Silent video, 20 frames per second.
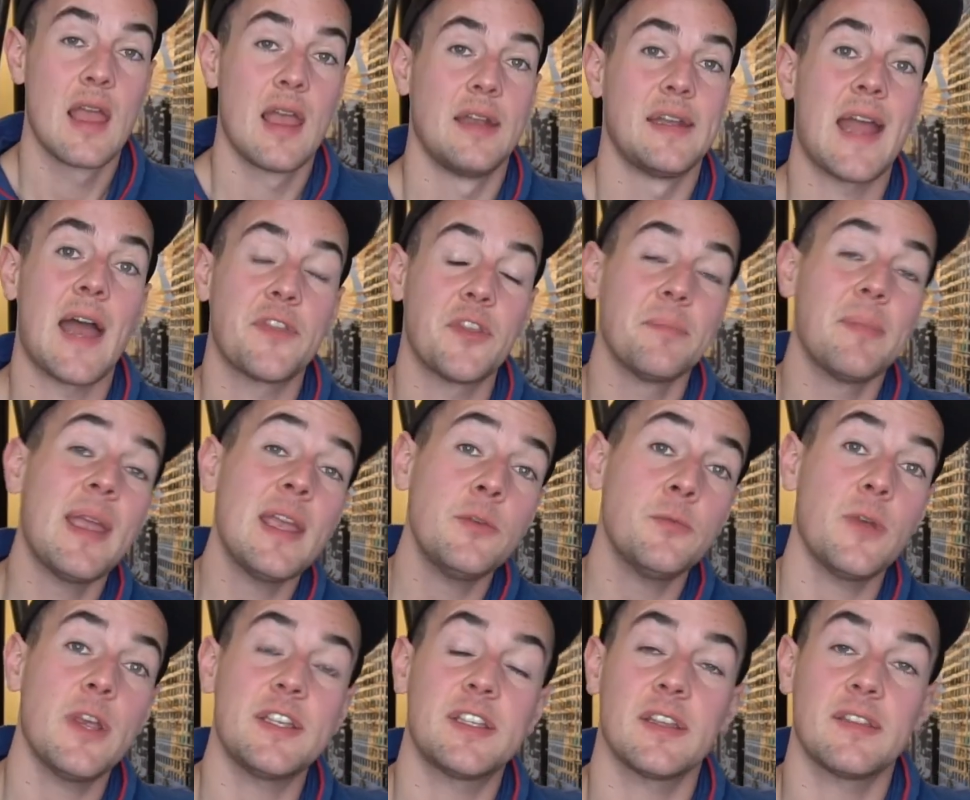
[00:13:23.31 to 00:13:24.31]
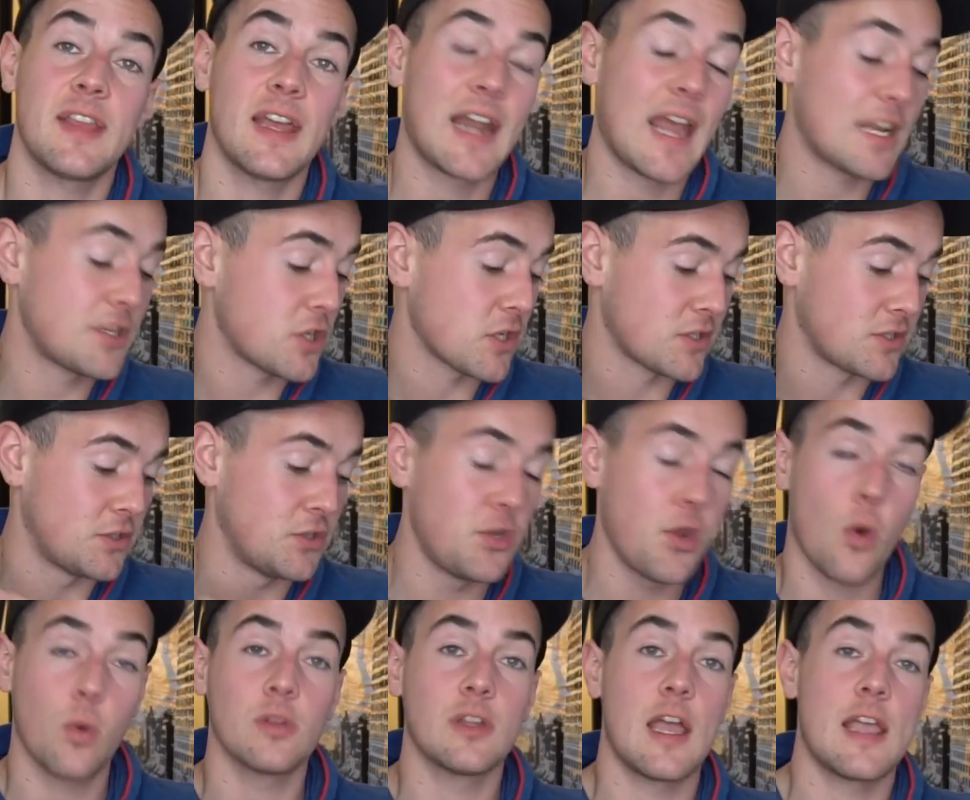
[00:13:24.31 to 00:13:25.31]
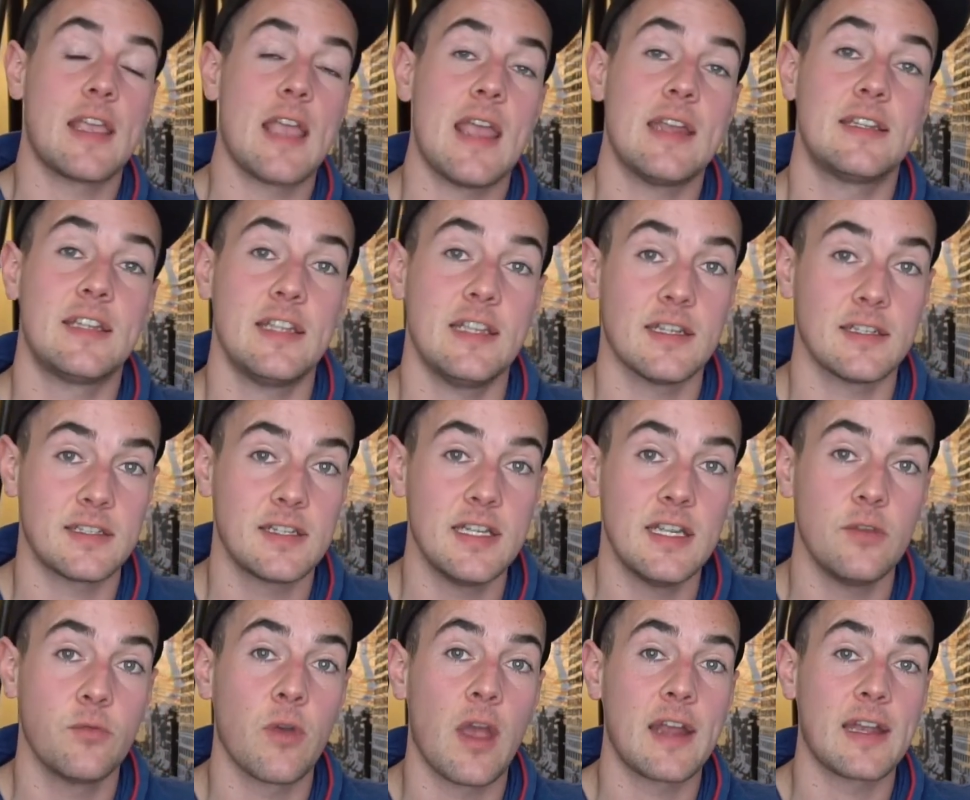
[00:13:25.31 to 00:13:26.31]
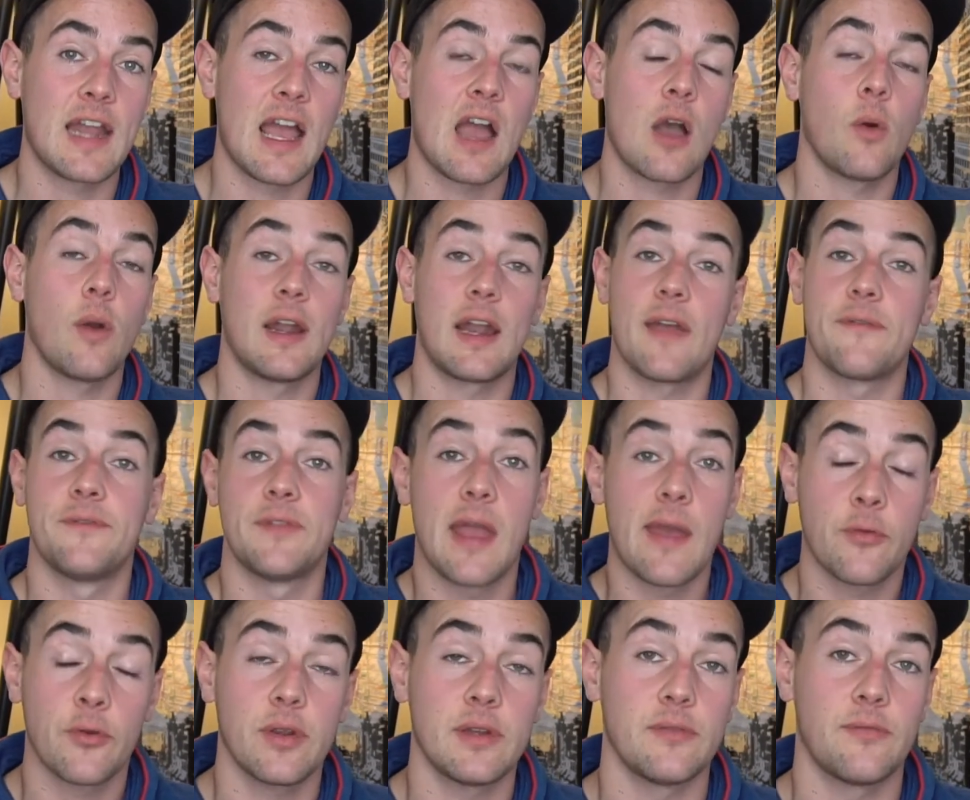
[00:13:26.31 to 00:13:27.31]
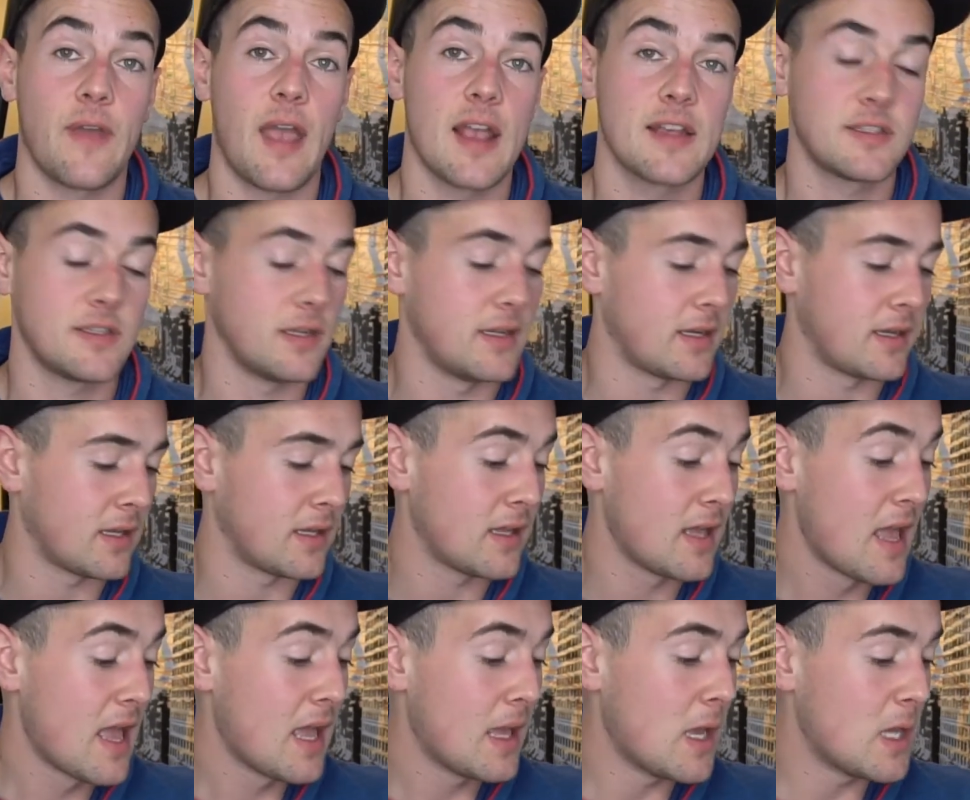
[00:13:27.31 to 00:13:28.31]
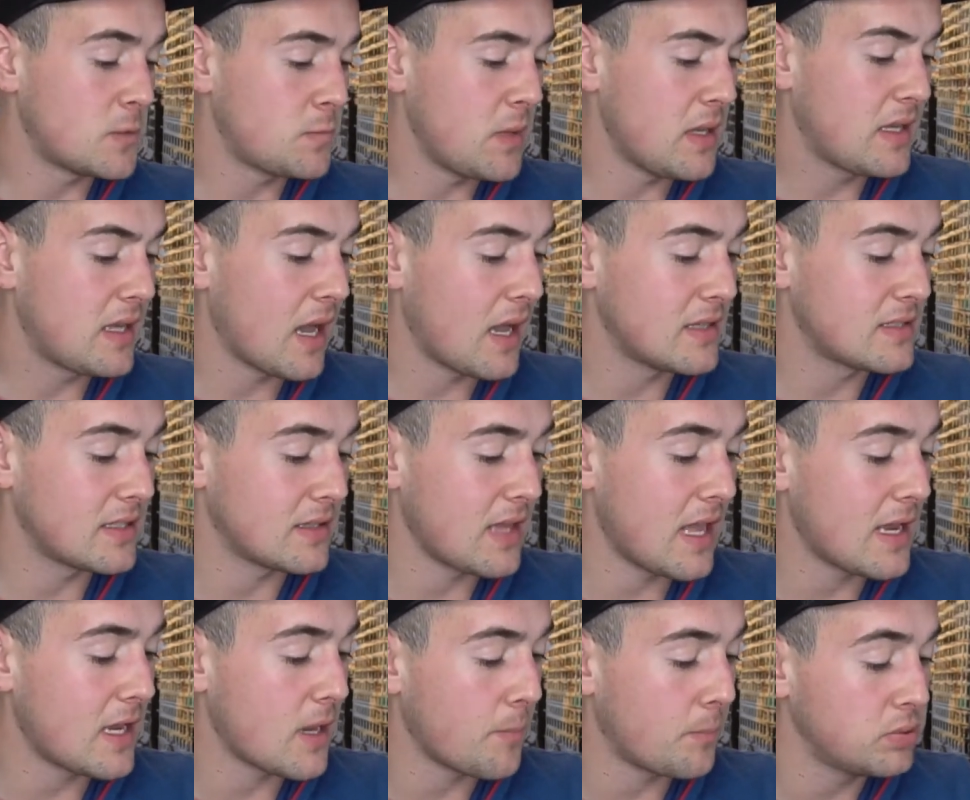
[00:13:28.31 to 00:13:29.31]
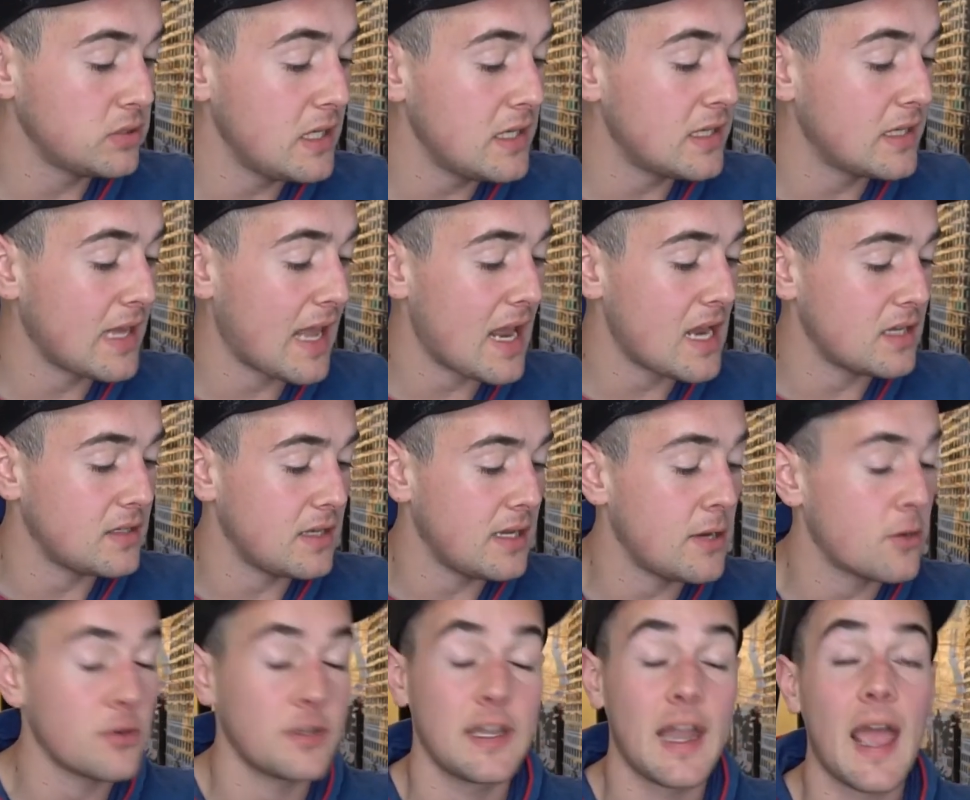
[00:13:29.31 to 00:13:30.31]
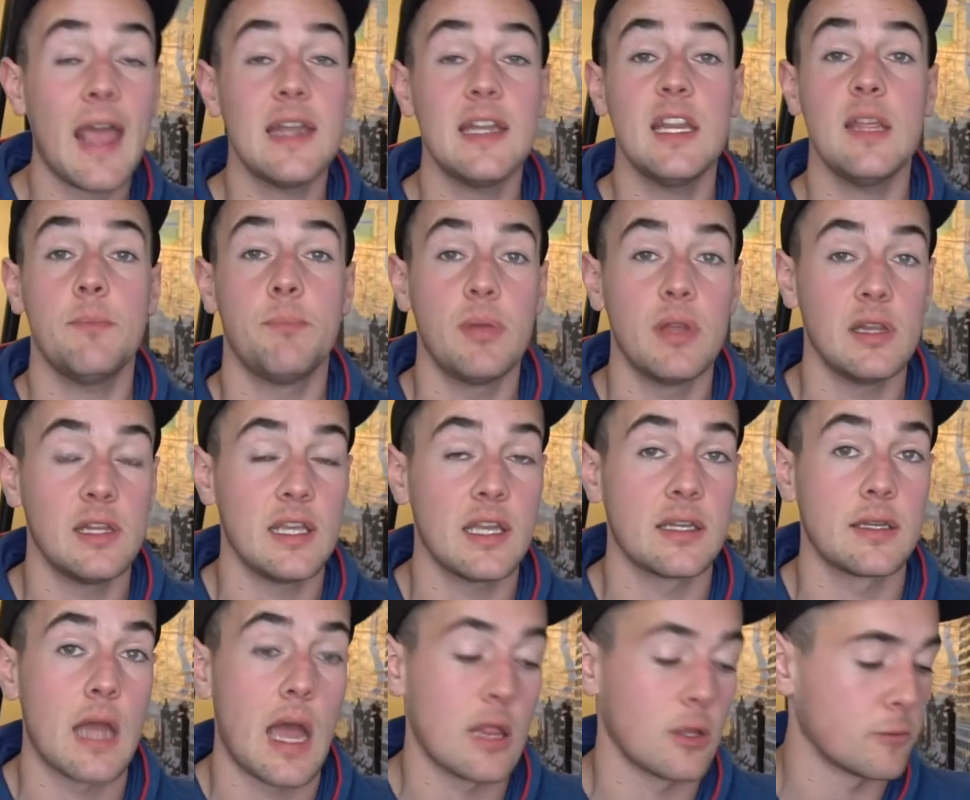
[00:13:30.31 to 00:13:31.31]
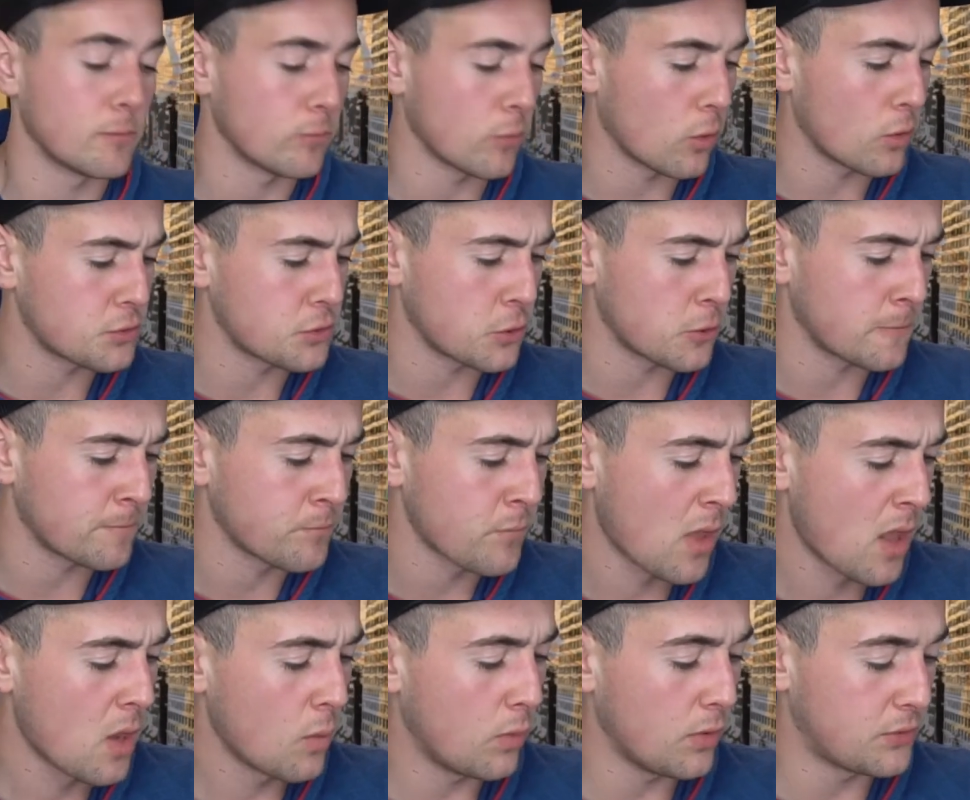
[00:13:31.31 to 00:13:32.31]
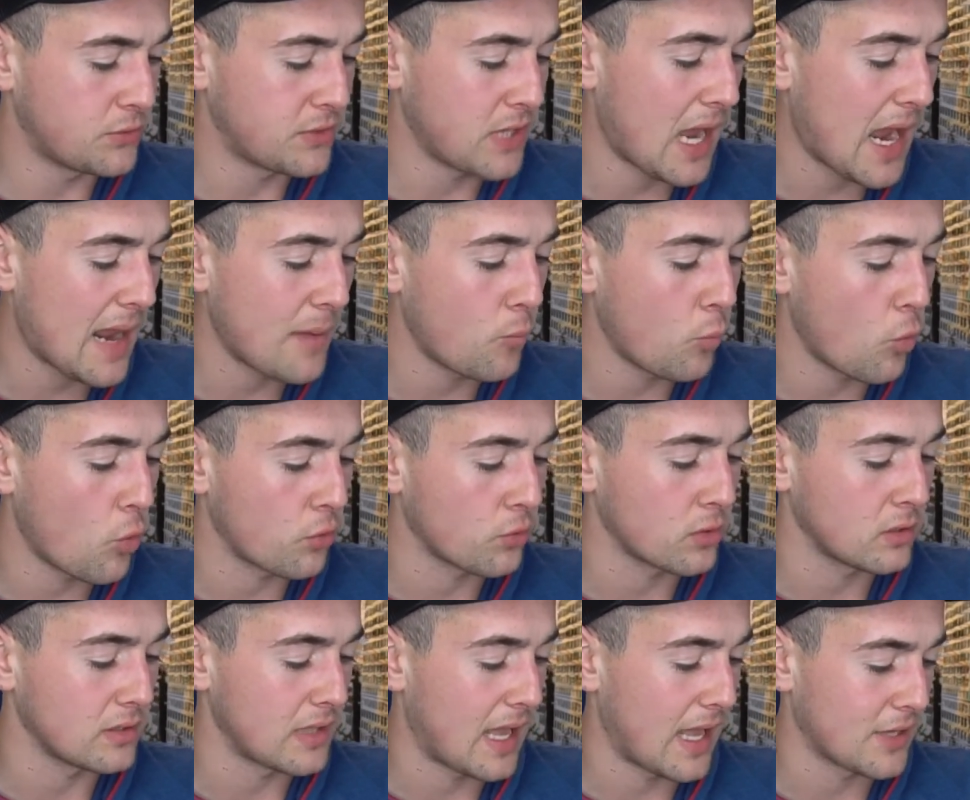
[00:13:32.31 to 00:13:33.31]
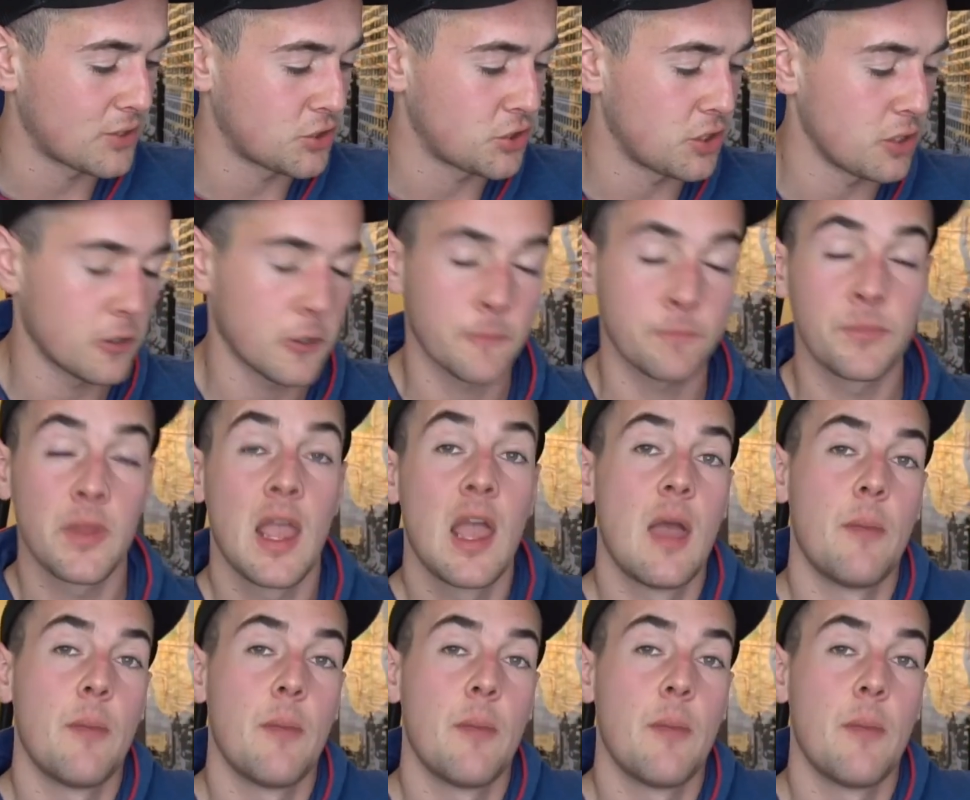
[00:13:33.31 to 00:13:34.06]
Now, the main reason that I just don't like at&t right now, and I've never invested in it, is because they completed a near $90 billion merger with Time Warner last year,